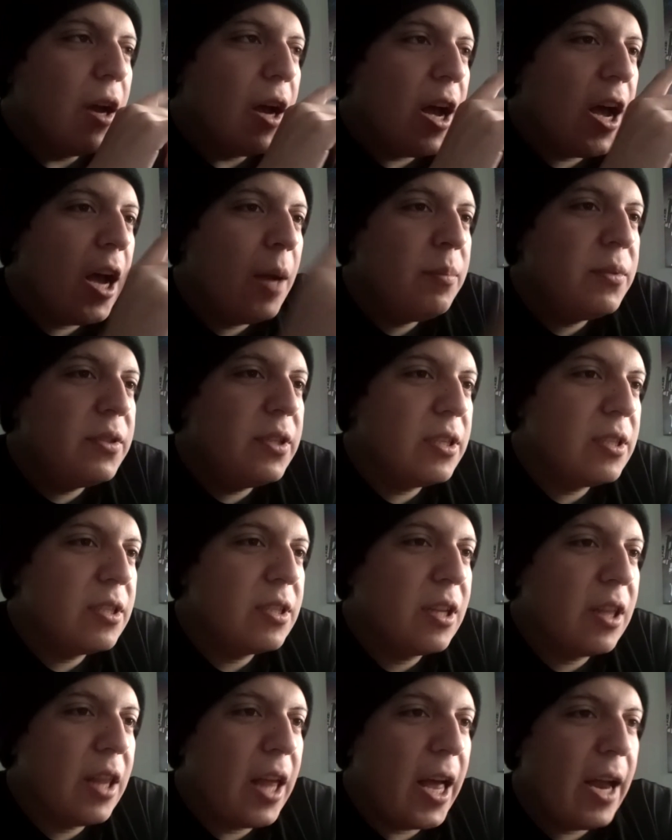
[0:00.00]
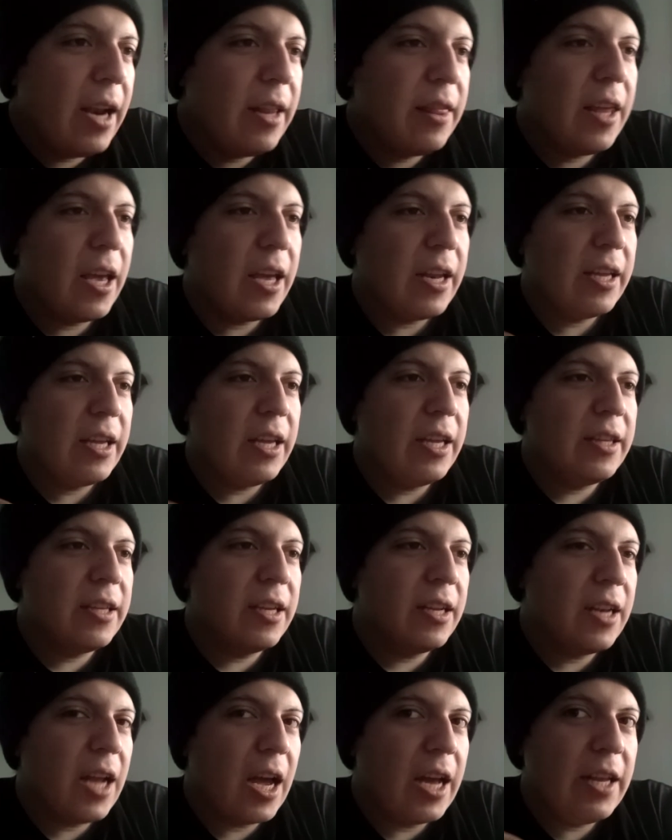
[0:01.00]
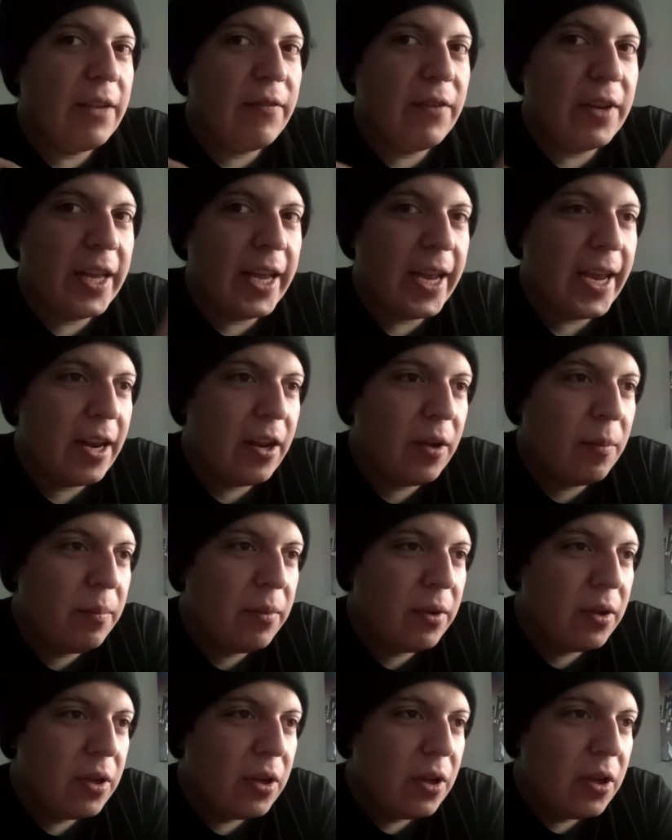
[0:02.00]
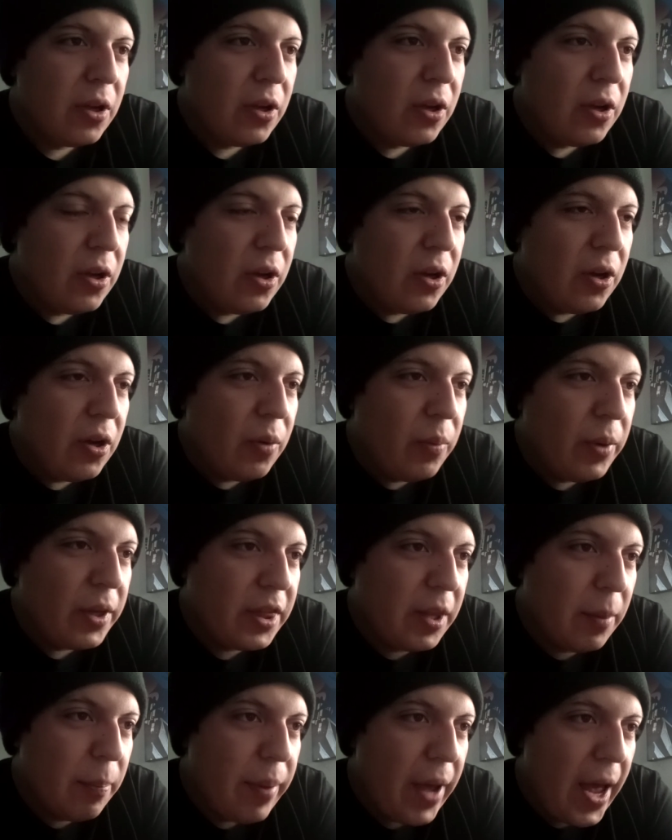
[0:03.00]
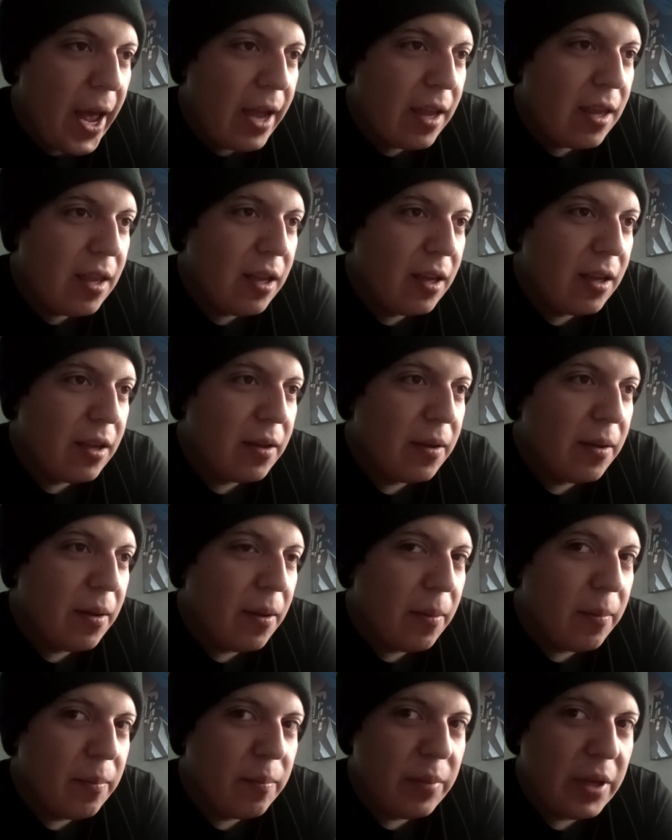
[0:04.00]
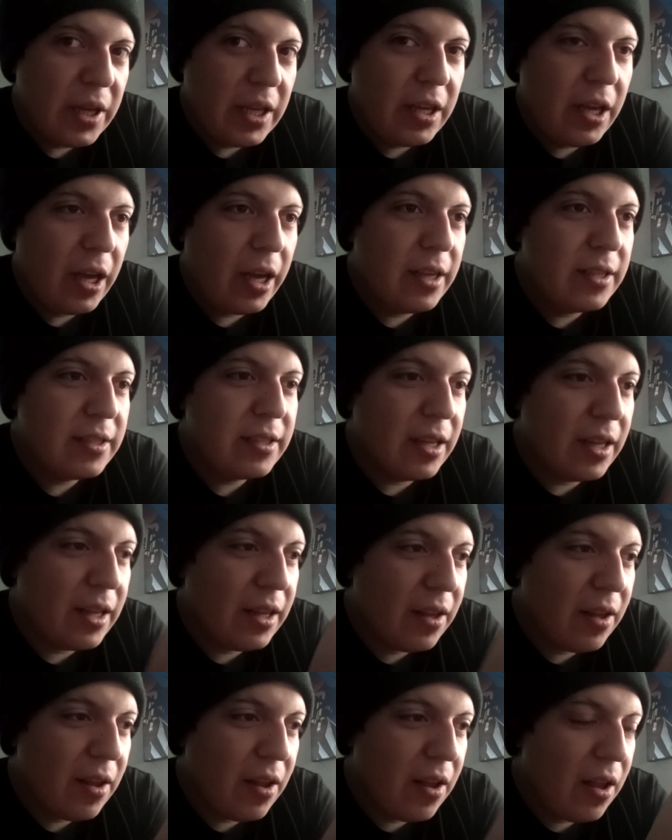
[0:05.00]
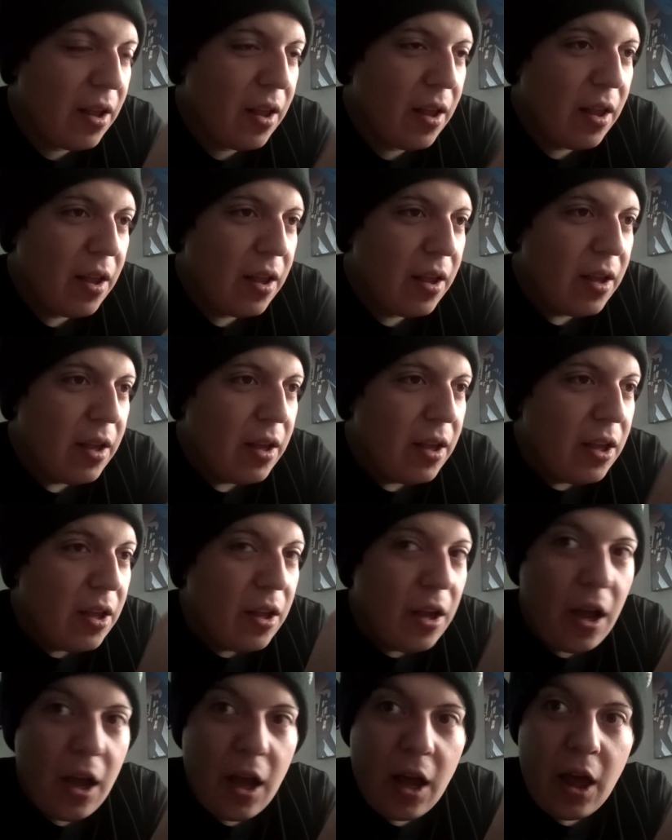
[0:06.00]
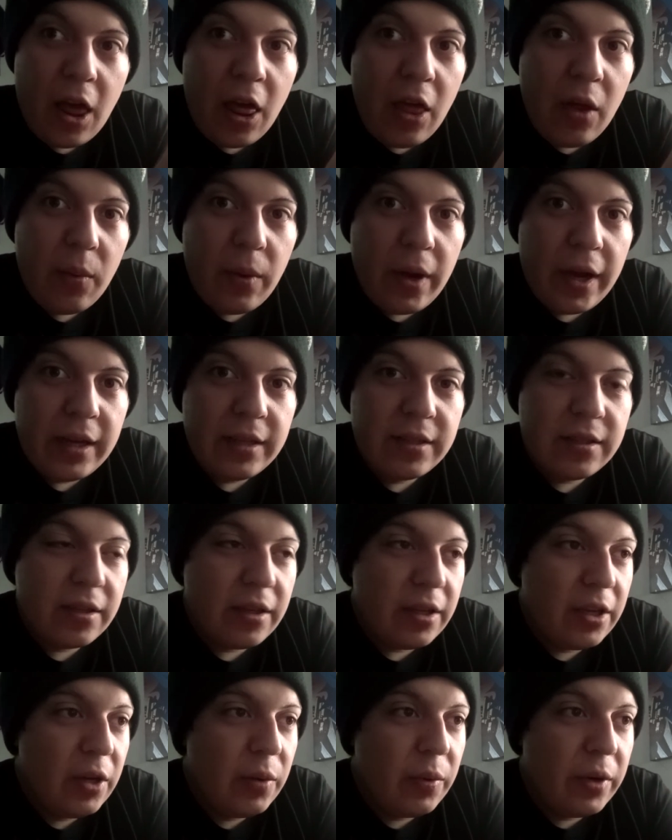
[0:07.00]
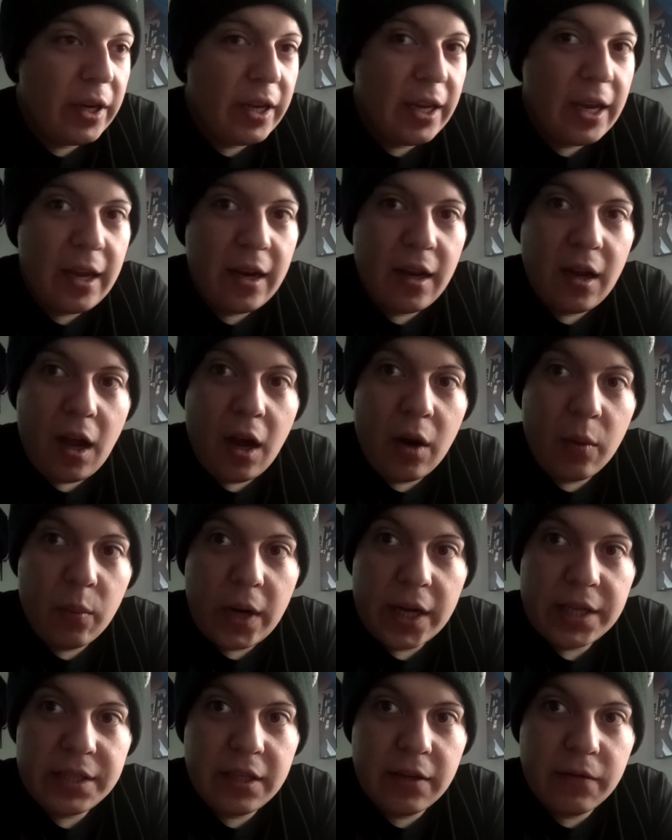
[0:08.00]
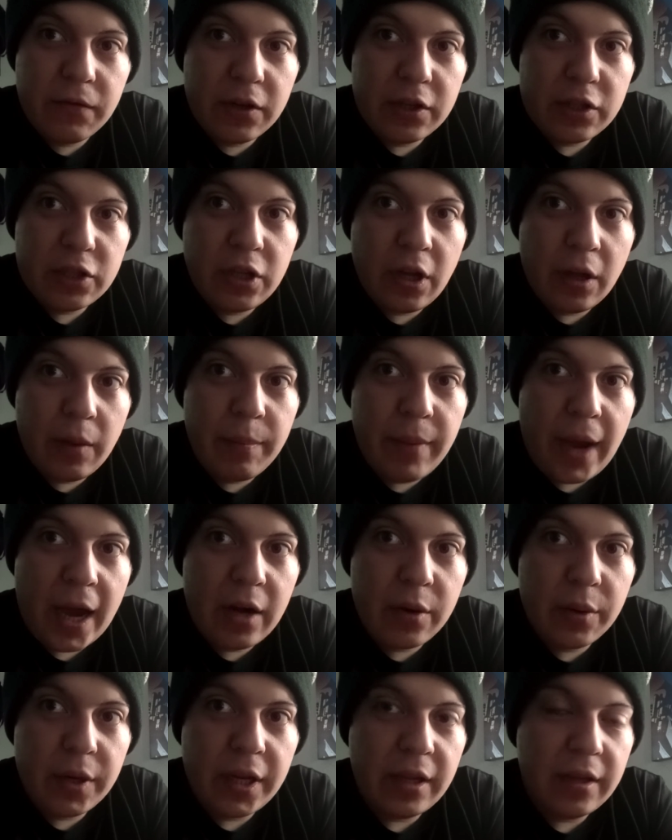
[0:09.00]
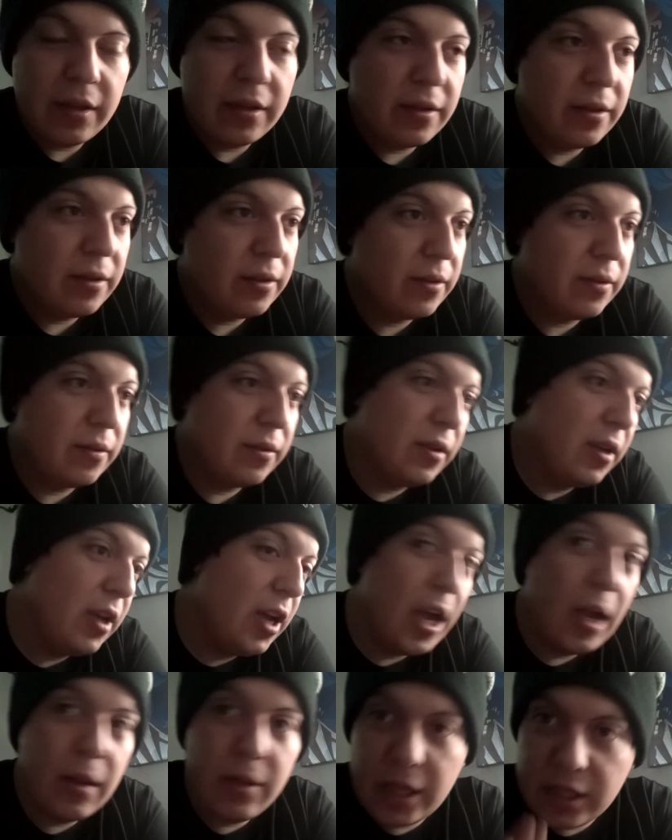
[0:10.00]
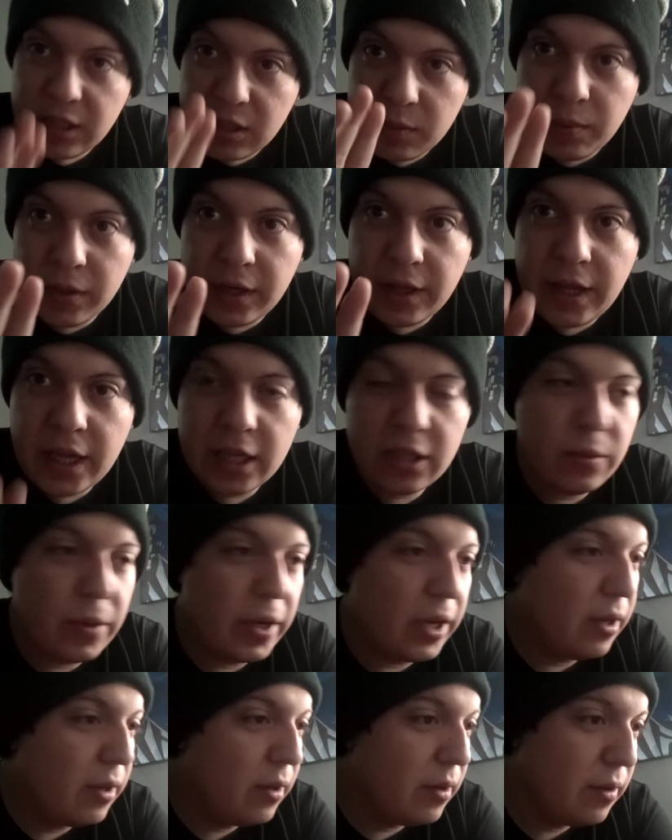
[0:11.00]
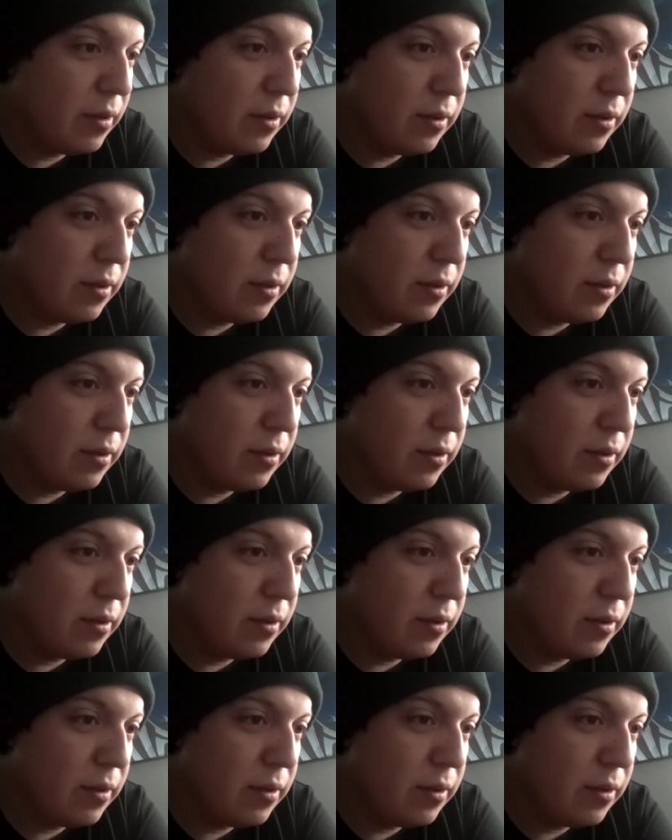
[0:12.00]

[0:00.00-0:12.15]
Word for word: I'm just glad that he did not even hit him with the bag because otherwise he would have get arrested for assault and battery. And uh, let's just put it this way.